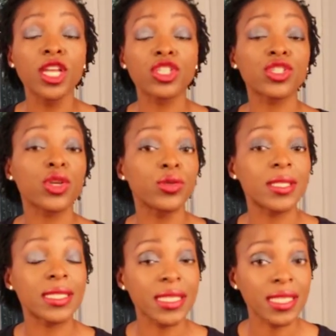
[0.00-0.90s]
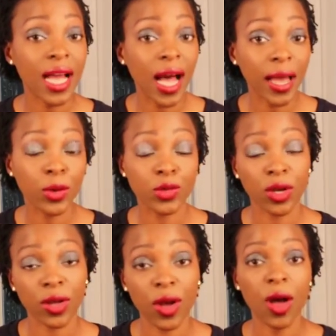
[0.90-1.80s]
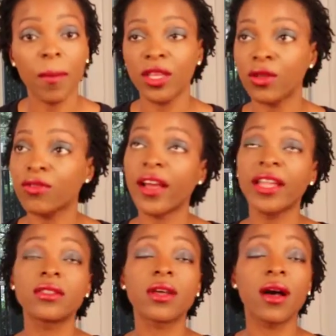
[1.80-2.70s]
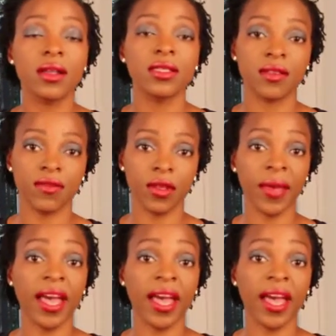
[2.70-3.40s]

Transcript: Just go to ZeeZeeIO.com and you'll find tons of them.